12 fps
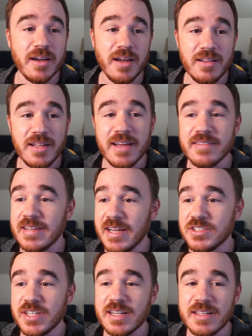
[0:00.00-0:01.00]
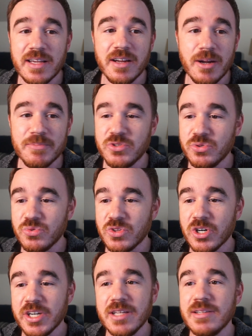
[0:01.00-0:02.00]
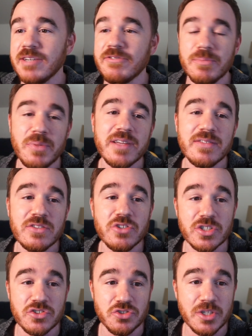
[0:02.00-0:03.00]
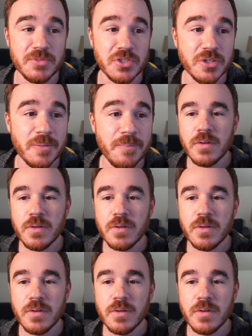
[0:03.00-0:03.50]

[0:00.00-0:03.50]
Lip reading: Last I checked, they are up to 30 different places you can stream to.